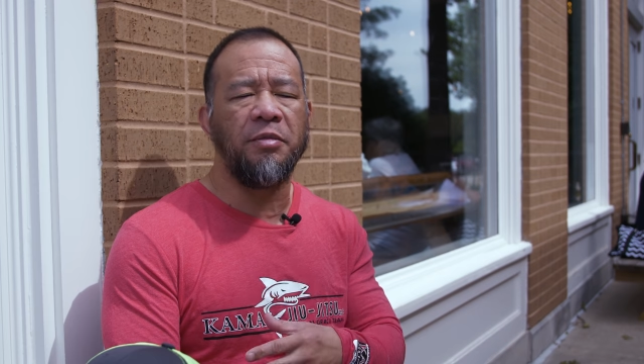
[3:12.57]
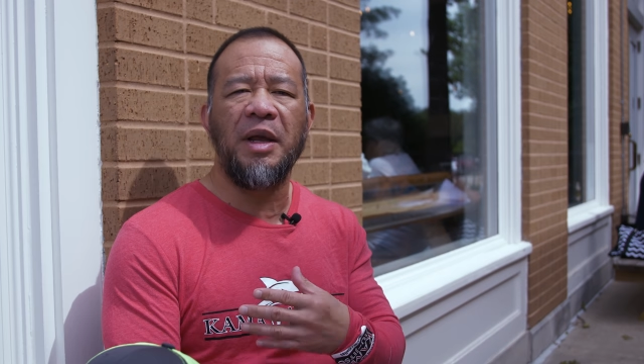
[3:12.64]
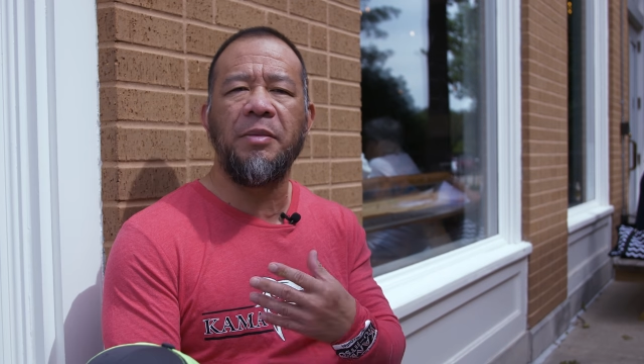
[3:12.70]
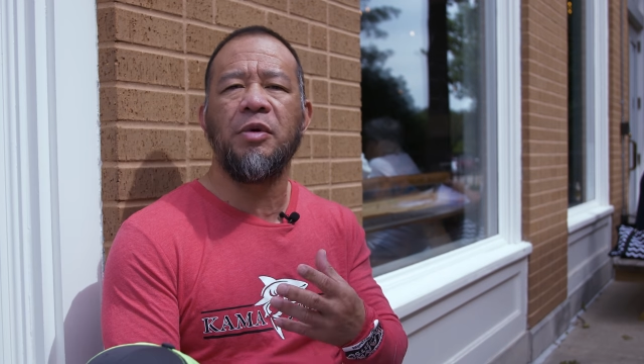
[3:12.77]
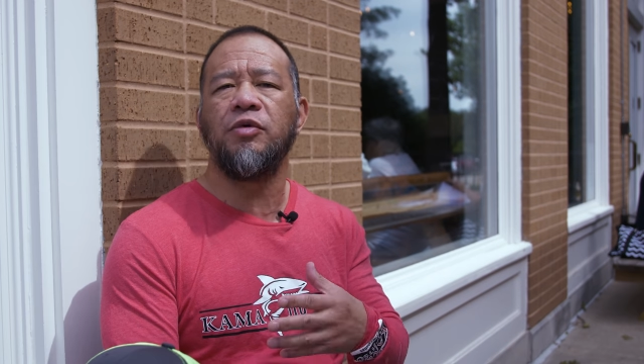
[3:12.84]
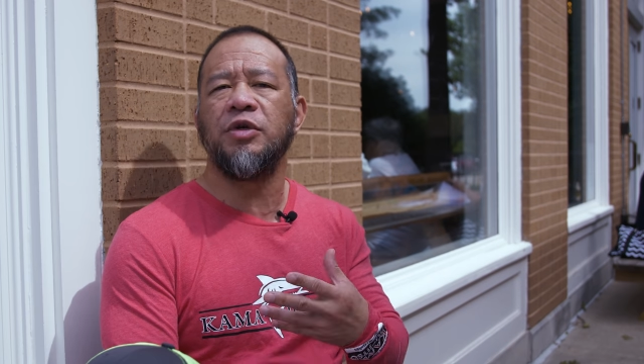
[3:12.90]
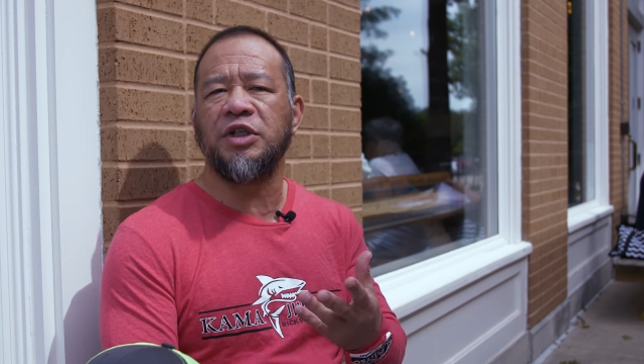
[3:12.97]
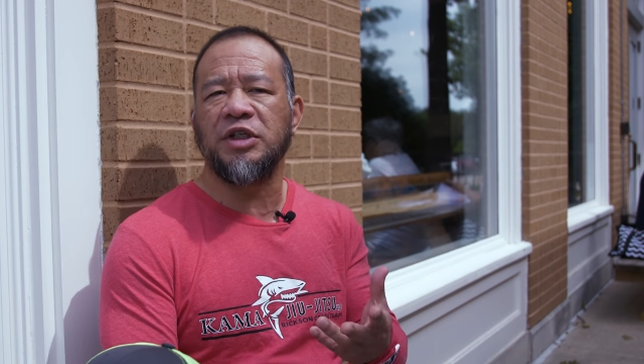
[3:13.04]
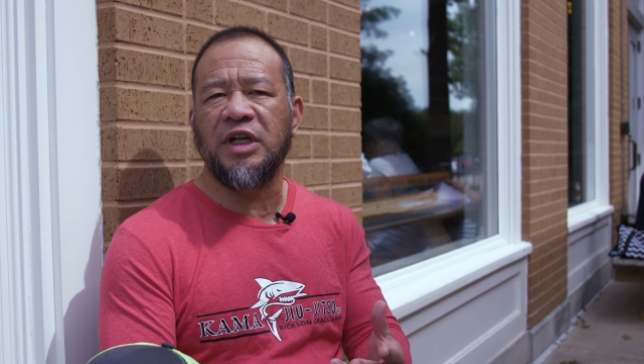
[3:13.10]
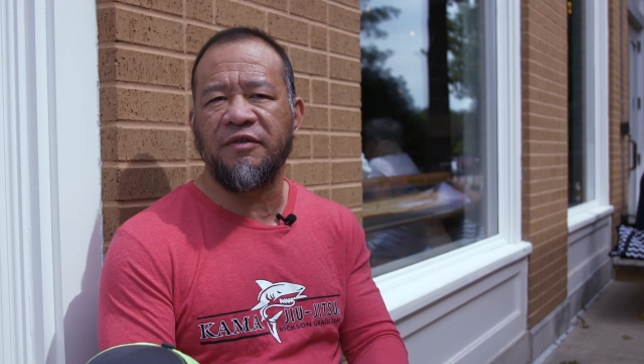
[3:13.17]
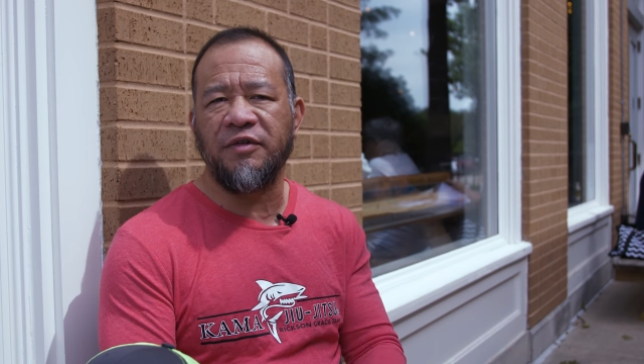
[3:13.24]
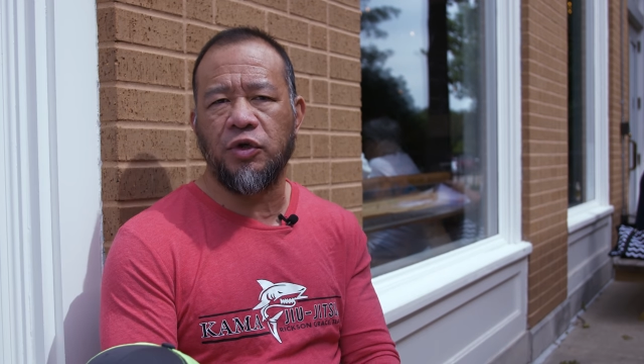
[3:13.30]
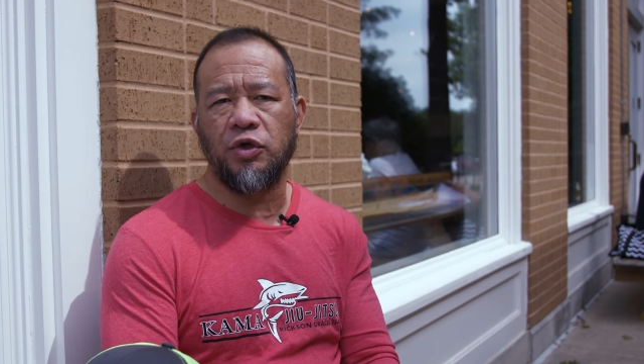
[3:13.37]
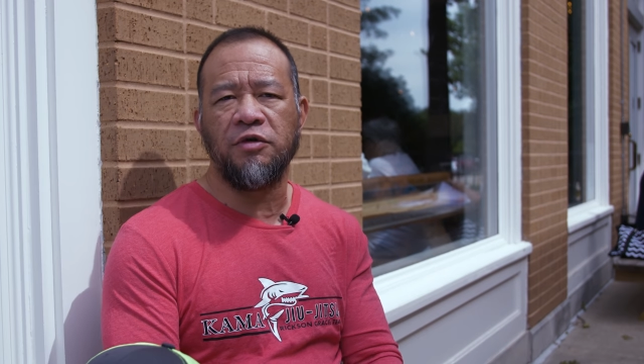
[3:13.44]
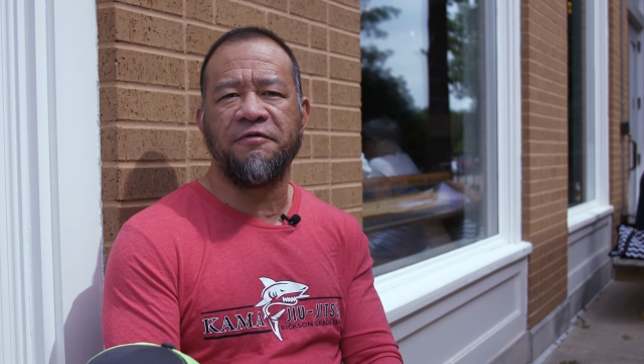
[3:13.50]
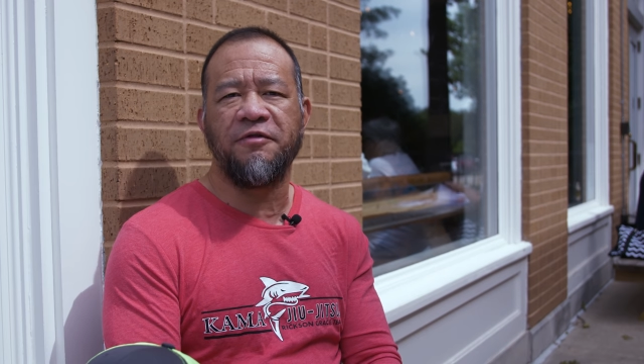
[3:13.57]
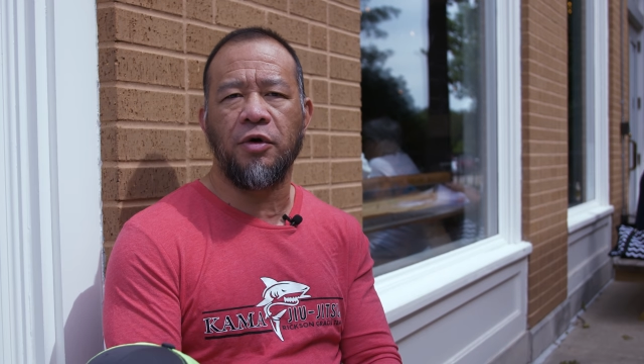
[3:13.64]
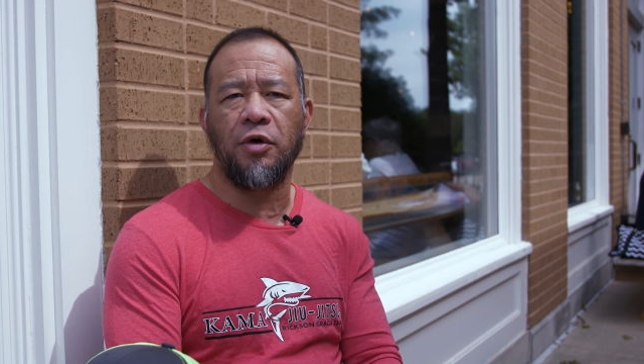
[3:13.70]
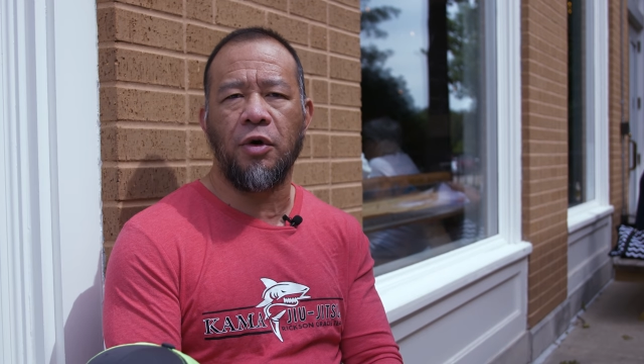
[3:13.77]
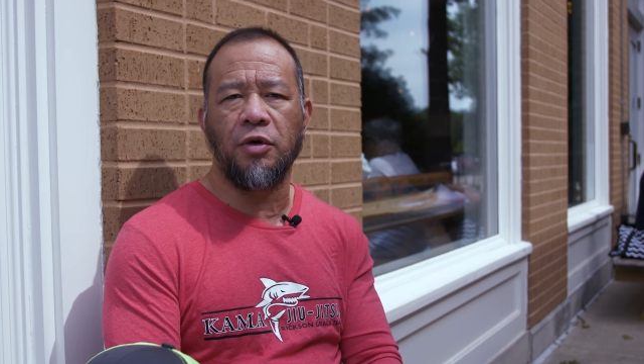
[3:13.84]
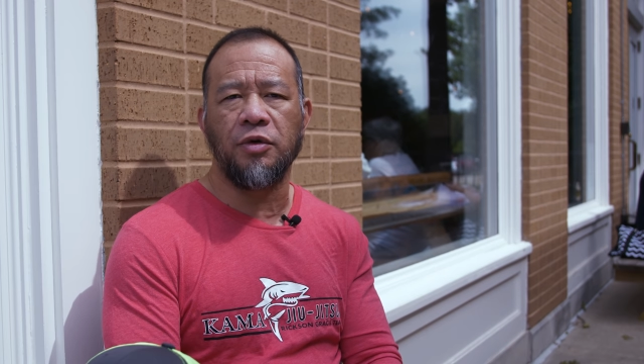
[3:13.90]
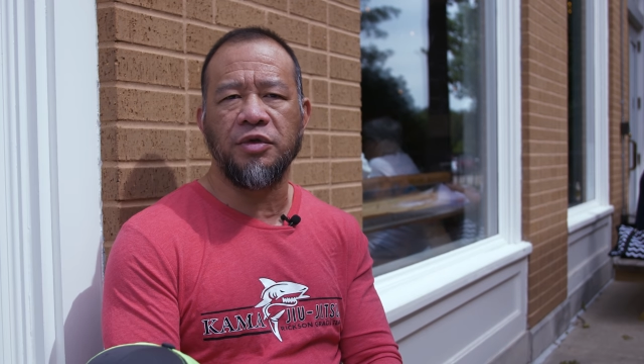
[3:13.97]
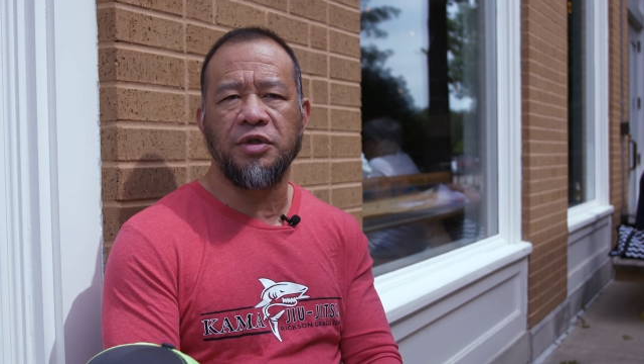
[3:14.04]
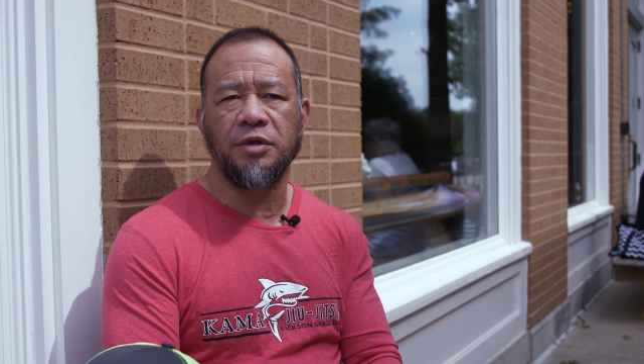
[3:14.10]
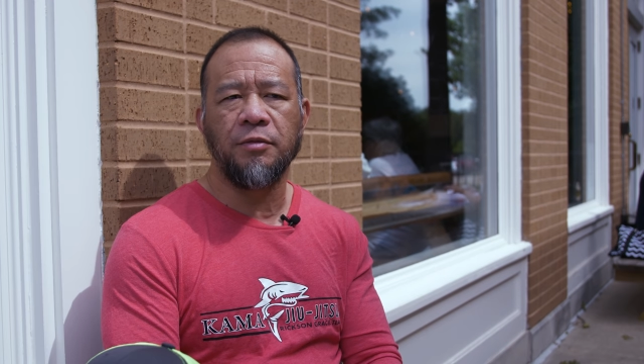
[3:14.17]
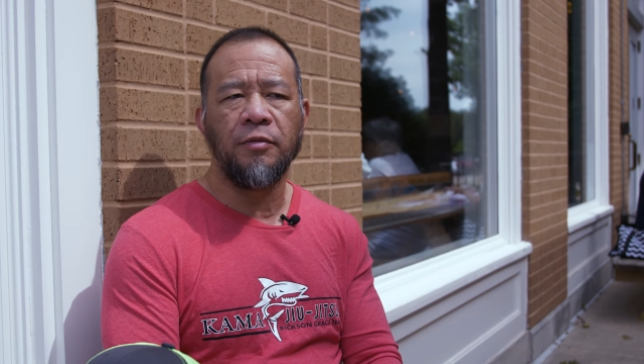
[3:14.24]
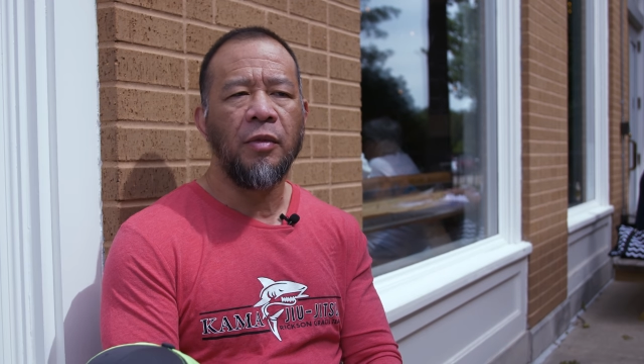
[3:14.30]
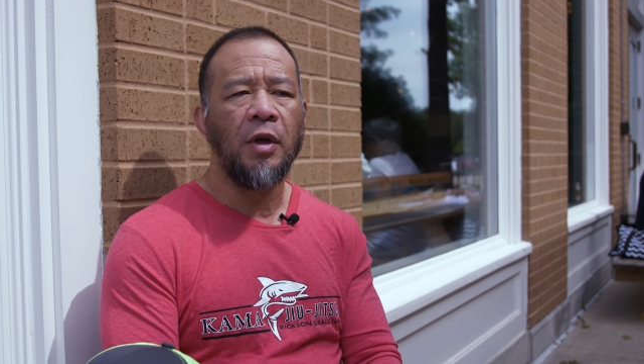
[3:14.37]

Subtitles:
Maybe we'll just give you 2-foot hurdles.